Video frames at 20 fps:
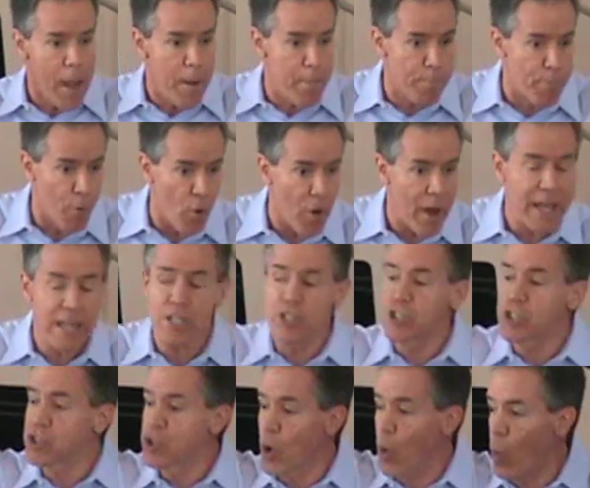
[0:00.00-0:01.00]

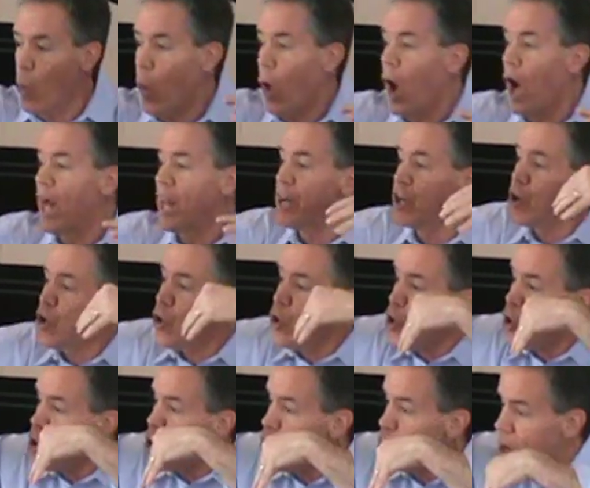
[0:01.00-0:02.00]
embrace the one
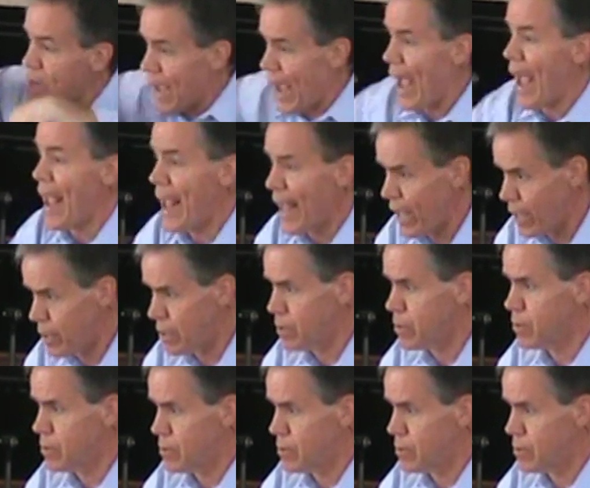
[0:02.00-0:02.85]
who can.